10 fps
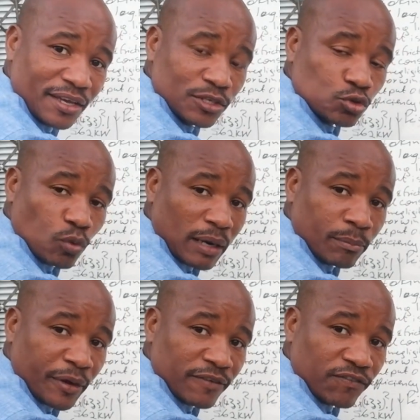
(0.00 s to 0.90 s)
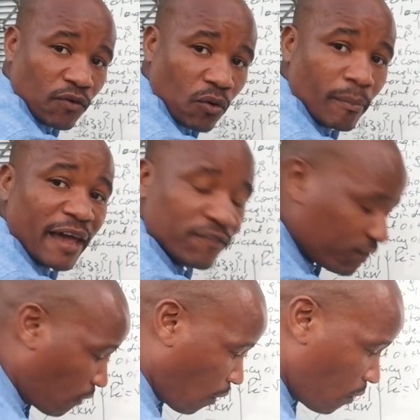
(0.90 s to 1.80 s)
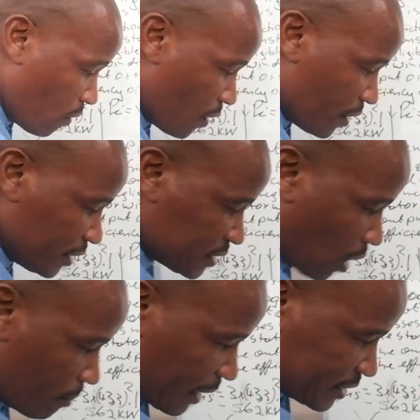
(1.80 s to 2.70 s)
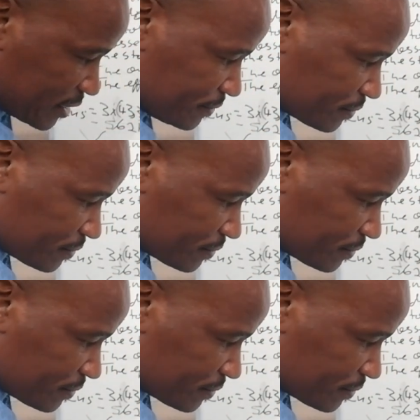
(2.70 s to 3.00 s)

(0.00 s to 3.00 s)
is 1.4. By 4 is how much?